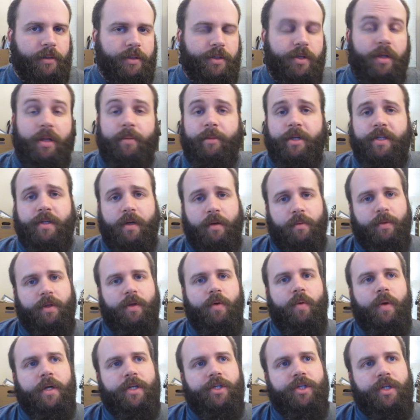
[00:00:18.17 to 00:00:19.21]
So let me start with a
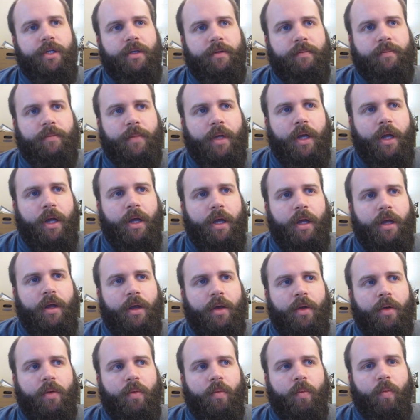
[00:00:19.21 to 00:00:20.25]
question.
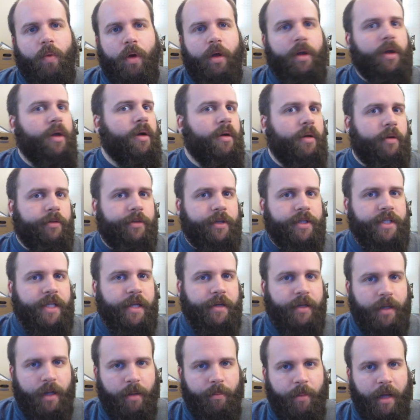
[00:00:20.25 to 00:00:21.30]
What are the
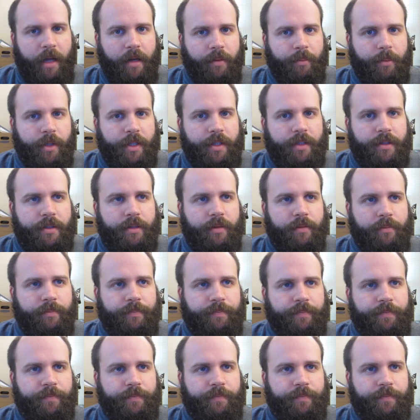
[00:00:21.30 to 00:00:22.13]
Ten Commandments?